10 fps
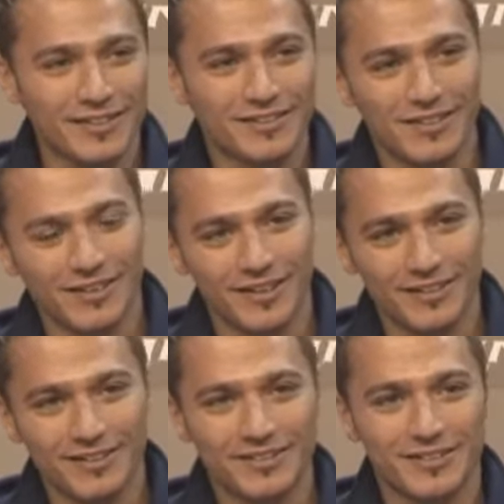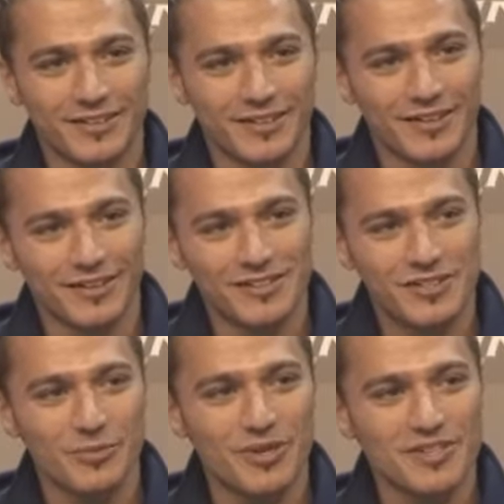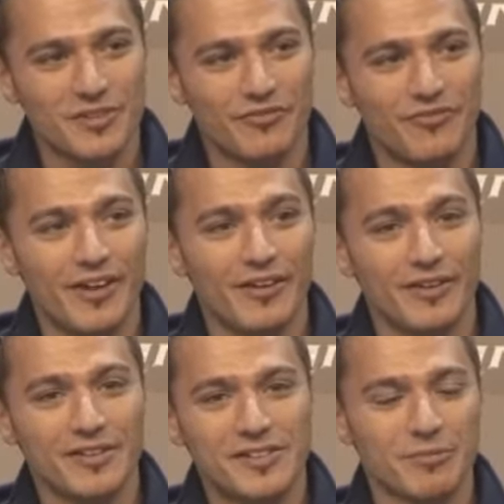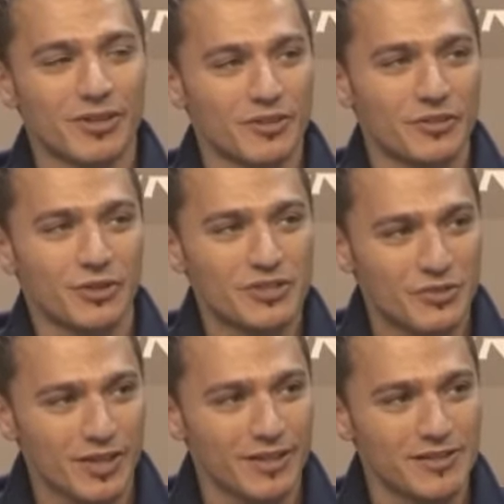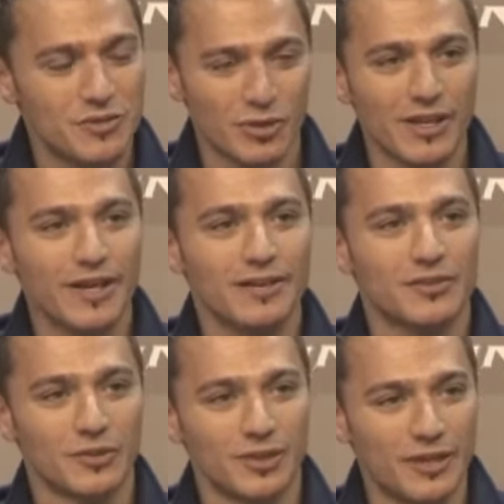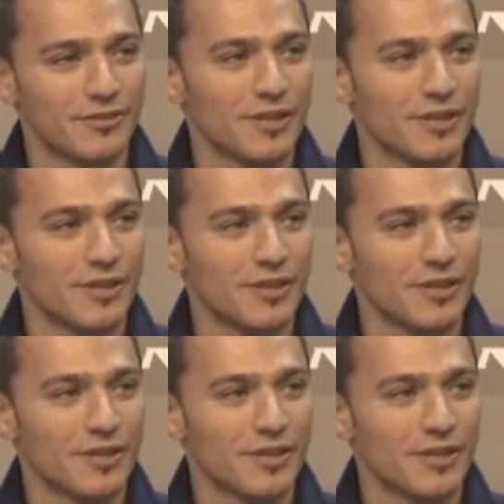right? that uh, that uh, Serbians are very similar to Australians. We like to live